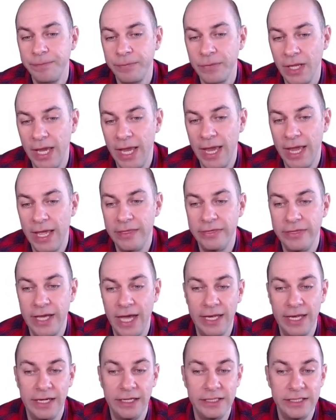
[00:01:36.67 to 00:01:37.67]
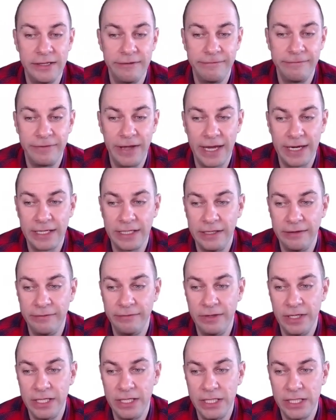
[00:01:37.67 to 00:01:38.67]
and that is
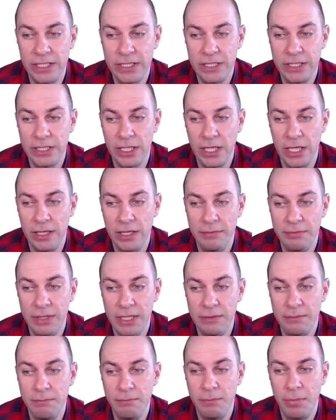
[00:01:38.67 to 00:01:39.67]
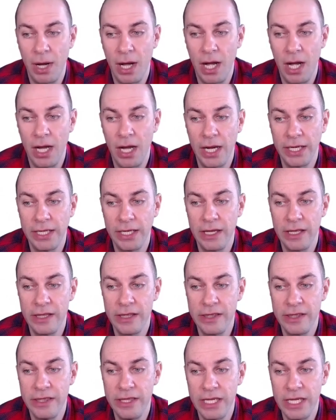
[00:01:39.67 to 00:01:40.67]
effectively determined by
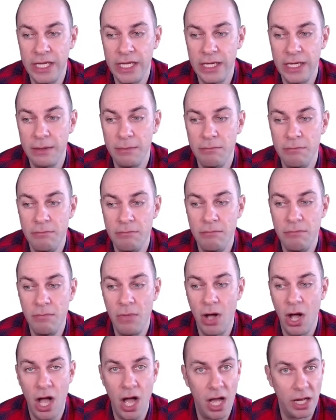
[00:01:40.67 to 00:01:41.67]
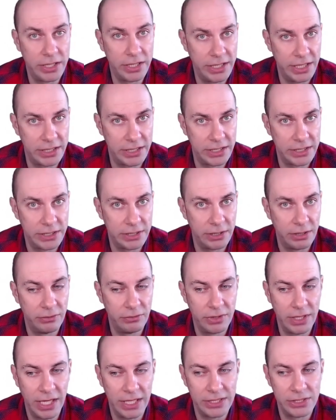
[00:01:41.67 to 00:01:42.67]
the market.
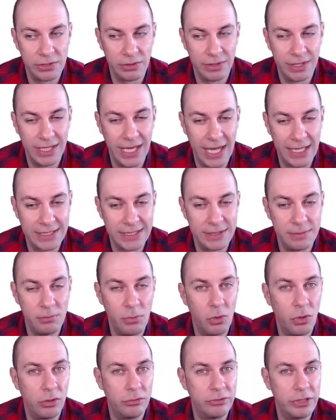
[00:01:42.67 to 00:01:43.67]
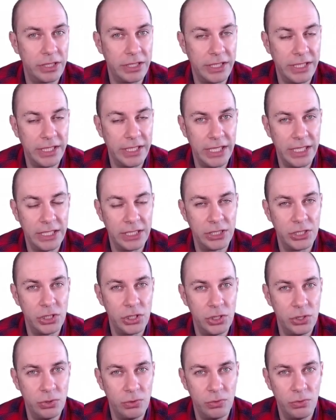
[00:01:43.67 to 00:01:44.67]
Okay, so that's more akin
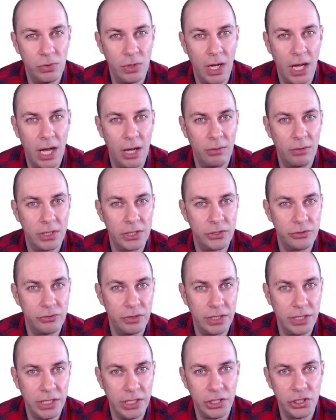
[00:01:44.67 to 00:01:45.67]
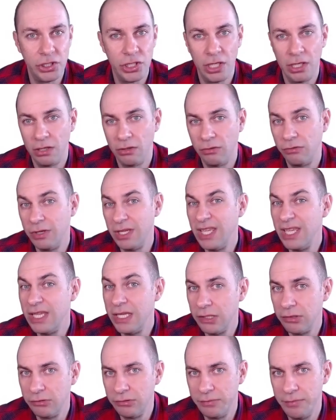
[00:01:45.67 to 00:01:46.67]
to our traditional
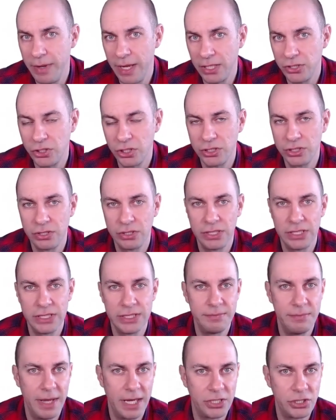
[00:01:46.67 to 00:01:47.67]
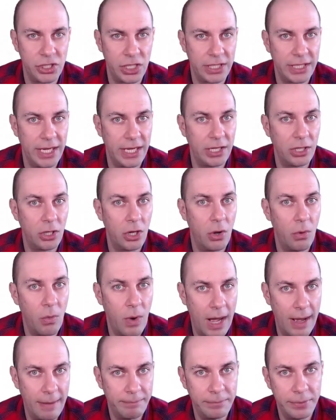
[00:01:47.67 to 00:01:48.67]
yield measure. So this measure can go
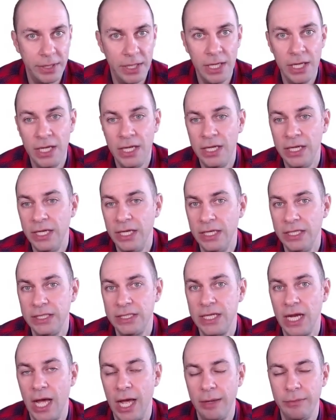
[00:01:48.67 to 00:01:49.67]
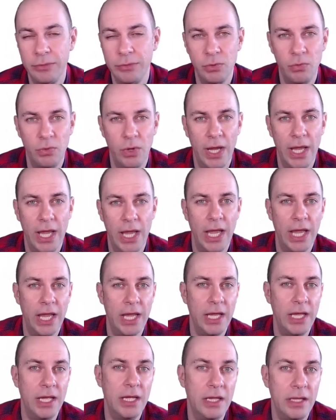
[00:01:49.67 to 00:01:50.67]
up in times where
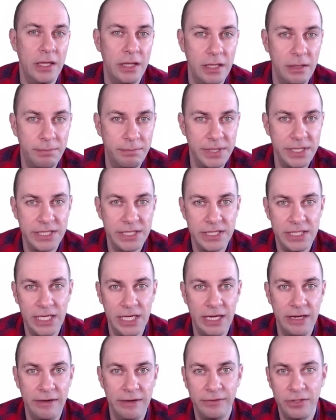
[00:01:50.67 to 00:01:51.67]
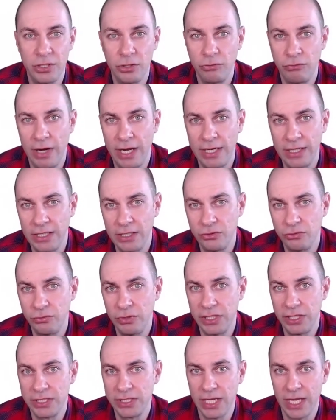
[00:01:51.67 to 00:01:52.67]
the perceived credit
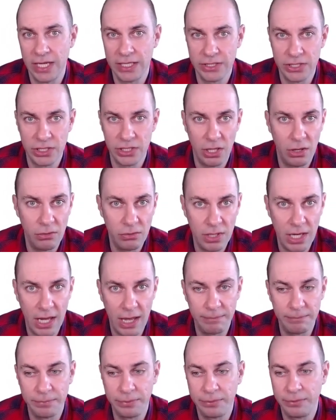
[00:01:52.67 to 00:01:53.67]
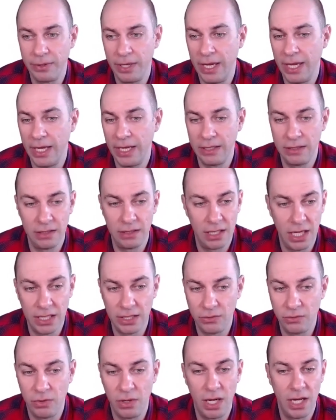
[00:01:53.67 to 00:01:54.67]
risk has gone up, and
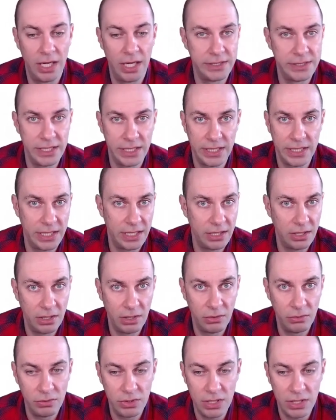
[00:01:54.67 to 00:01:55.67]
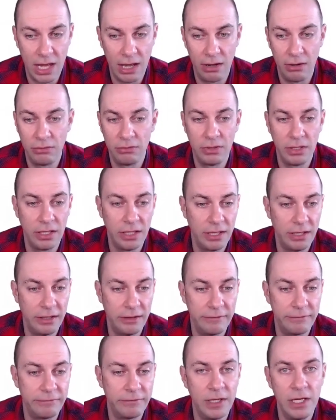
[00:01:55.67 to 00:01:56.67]
likewise it can go down
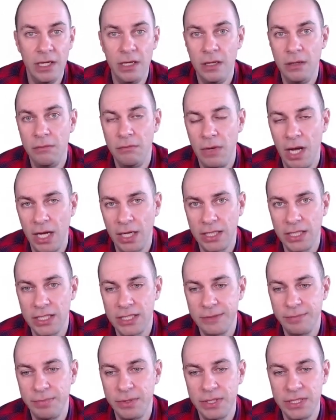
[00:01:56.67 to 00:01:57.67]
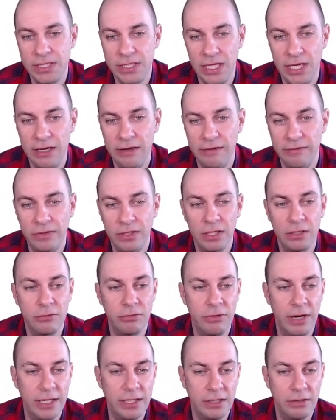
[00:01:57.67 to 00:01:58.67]
if markets perceive the
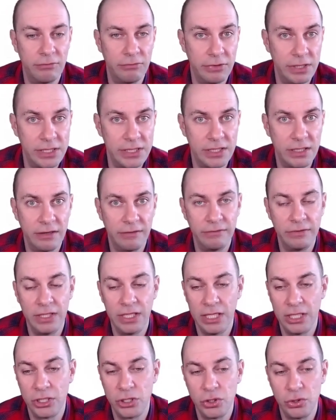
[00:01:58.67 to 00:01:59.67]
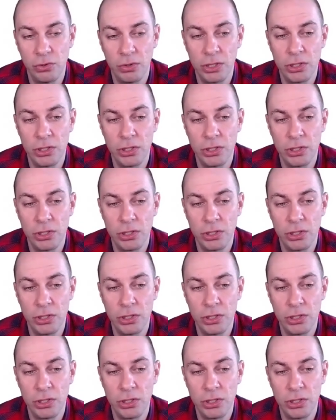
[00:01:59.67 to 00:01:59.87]
credit risk of the issuer